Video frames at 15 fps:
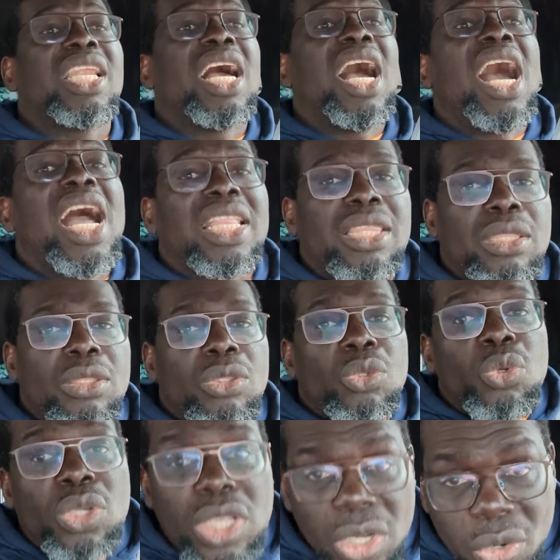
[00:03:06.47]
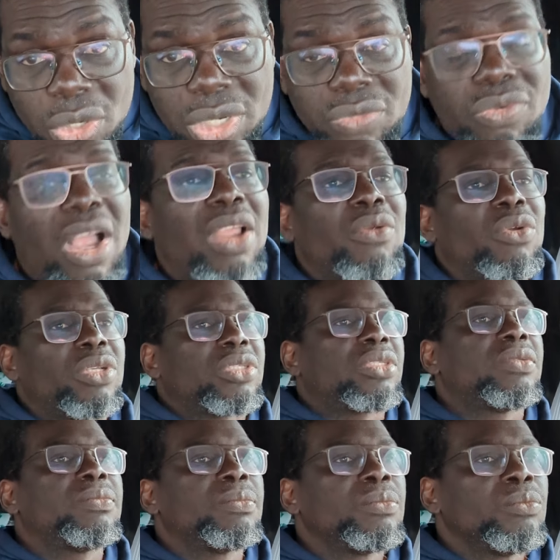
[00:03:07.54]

hot to kill the virus.